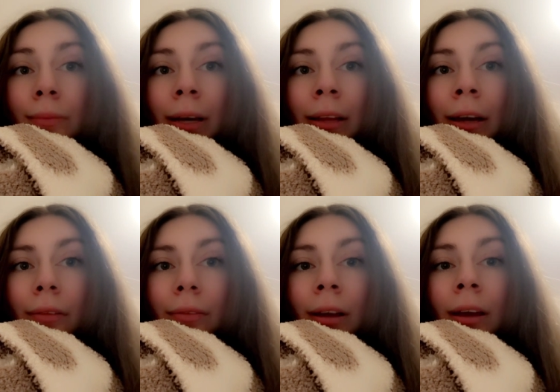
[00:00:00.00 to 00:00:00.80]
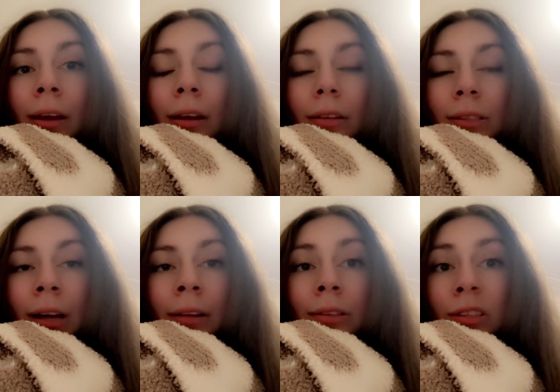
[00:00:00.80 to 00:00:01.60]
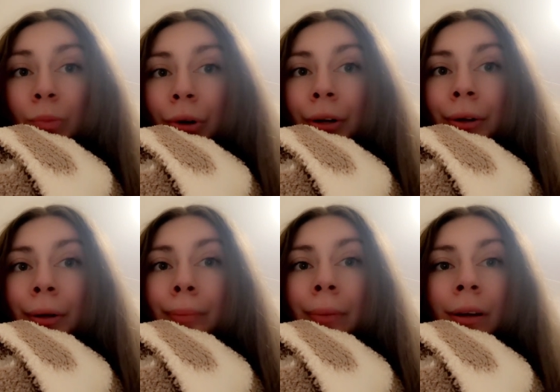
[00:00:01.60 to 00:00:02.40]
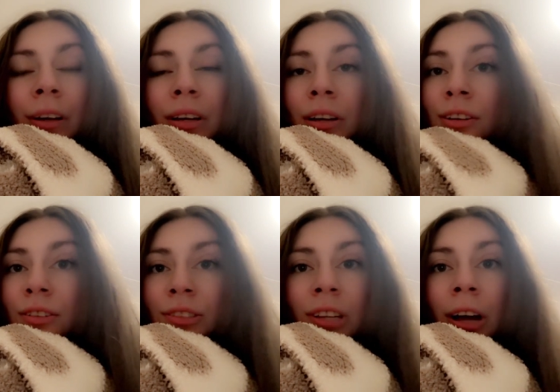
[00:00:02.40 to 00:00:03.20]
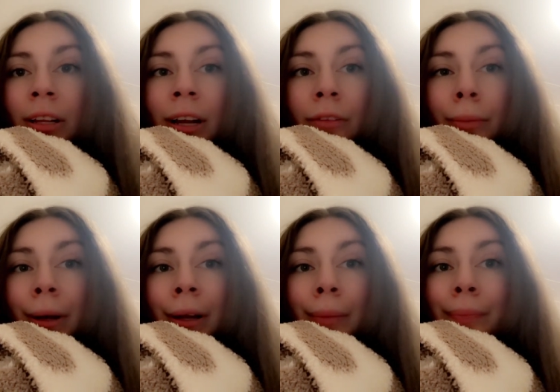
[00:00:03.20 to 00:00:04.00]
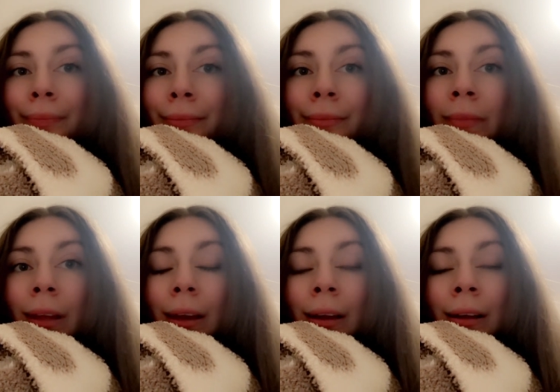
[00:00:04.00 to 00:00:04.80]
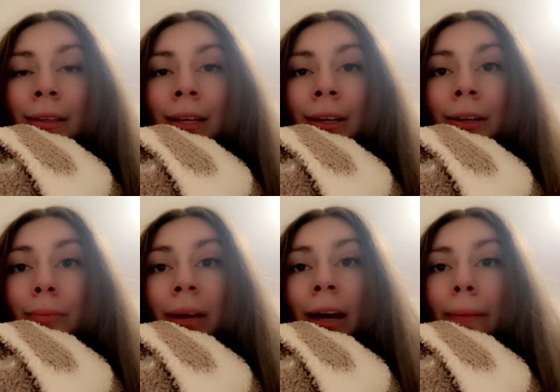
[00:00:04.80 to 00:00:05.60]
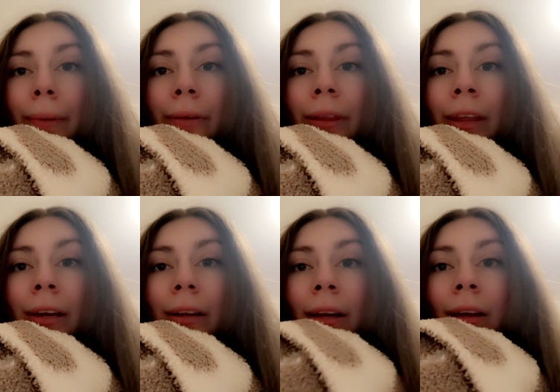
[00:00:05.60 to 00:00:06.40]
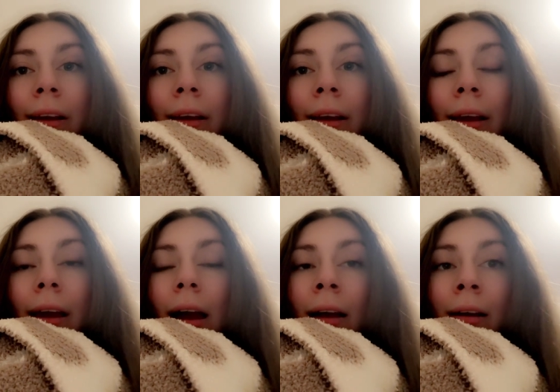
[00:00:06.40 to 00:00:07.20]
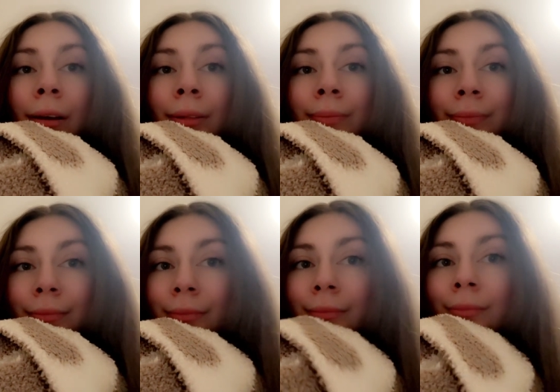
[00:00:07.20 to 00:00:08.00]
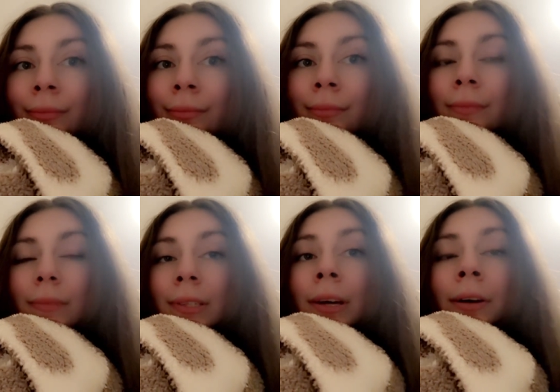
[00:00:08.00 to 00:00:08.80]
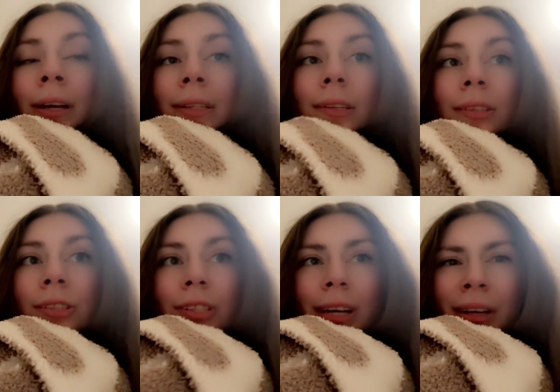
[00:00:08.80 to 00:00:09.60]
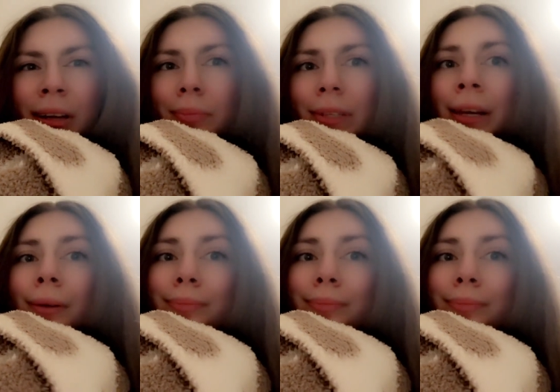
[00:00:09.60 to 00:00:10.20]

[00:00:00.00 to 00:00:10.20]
my life, solid support group, solid everybody, and I couldn't be happier with it. Um, so I guess this is just like an update